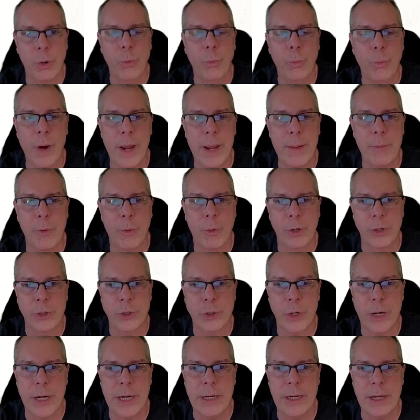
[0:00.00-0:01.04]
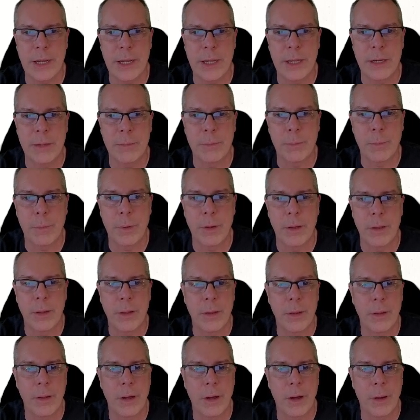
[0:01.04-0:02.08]
way more trained in
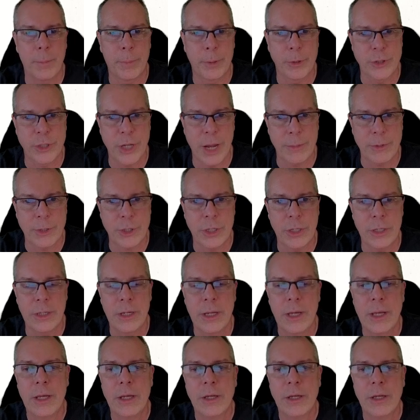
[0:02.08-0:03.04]
perception.